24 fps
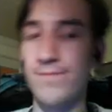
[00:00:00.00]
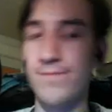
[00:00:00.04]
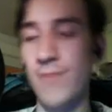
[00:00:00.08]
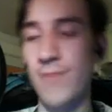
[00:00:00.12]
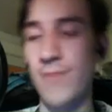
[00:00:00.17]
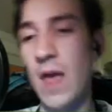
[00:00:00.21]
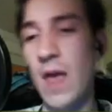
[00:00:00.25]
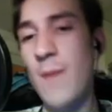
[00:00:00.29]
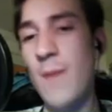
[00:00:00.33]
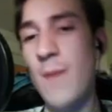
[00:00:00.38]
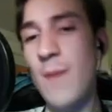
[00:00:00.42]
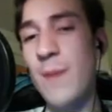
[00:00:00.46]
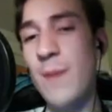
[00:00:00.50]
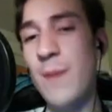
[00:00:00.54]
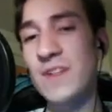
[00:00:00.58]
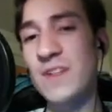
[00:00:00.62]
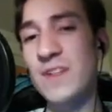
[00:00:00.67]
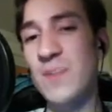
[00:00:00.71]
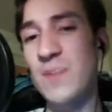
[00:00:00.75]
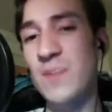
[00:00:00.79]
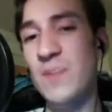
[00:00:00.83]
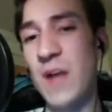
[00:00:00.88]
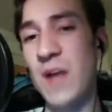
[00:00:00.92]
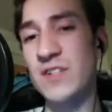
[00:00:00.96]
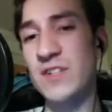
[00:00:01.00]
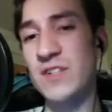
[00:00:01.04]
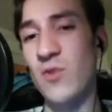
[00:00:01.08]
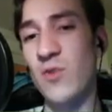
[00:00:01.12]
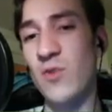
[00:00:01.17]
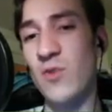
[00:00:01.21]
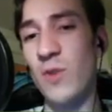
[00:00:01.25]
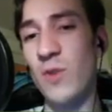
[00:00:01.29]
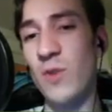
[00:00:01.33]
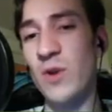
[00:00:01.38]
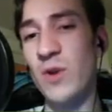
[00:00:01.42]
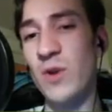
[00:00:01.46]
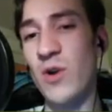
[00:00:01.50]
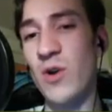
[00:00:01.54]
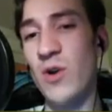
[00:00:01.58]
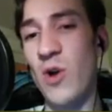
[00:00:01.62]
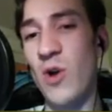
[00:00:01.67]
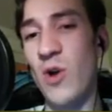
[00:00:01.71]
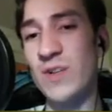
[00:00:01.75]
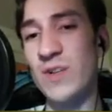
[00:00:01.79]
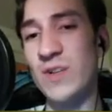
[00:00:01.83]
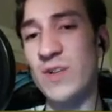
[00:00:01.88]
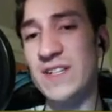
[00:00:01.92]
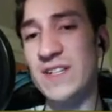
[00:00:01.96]
Maybe it's the Massacre Worm. You don't
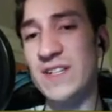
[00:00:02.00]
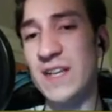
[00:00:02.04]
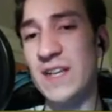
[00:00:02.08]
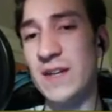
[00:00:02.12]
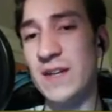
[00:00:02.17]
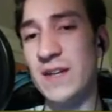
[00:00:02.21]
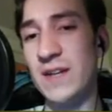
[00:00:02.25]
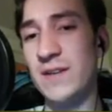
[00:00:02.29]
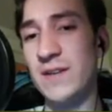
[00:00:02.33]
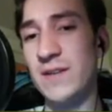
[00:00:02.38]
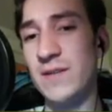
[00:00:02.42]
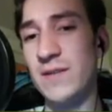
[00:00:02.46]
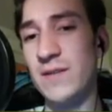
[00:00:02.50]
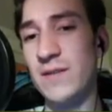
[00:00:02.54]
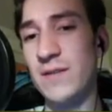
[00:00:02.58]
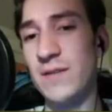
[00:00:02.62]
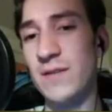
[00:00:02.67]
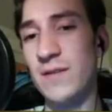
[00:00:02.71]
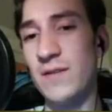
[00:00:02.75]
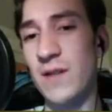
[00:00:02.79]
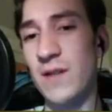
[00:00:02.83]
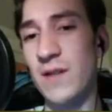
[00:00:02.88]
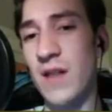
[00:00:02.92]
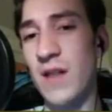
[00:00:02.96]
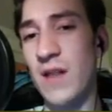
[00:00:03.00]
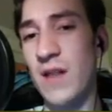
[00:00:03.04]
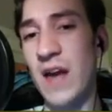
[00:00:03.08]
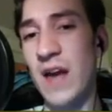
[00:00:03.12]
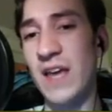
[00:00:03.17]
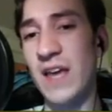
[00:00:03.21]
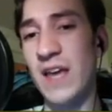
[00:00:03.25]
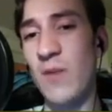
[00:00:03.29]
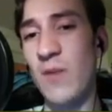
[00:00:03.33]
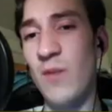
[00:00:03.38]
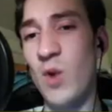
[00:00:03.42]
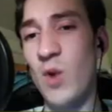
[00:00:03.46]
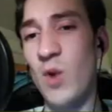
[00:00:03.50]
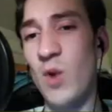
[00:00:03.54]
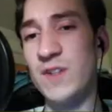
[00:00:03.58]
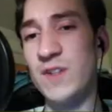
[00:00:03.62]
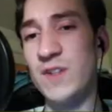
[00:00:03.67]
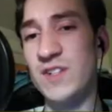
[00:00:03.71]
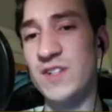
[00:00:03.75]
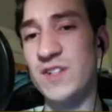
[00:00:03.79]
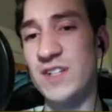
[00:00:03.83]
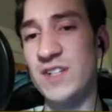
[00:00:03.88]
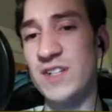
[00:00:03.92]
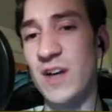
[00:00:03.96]
always need it. A lot of game 1s
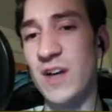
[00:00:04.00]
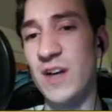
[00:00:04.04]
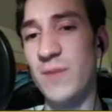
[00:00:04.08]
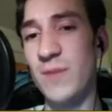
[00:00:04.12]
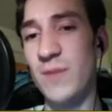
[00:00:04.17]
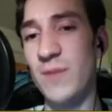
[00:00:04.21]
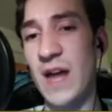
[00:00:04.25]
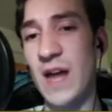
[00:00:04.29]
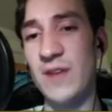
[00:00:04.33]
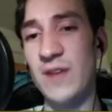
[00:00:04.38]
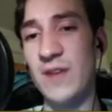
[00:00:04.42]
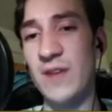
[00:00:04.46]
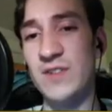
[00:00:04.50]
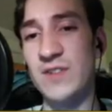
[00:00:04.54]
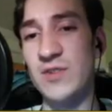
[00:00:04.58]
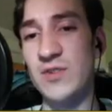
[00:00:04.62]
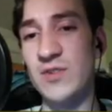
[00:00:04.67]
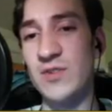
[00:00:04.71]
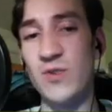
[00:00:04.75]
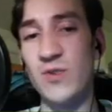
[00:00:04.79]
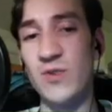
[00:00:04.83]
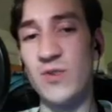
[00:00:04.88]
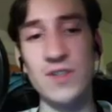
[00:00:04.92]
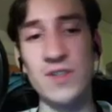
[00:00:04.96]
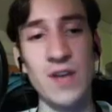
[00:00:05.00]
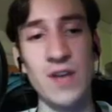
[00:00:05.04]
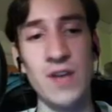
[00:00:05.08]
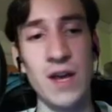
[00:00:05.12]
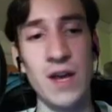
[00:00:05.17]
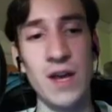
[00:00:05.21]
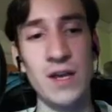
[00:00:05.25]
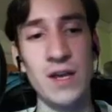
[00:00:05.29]
just come down to Grizzle Daddy.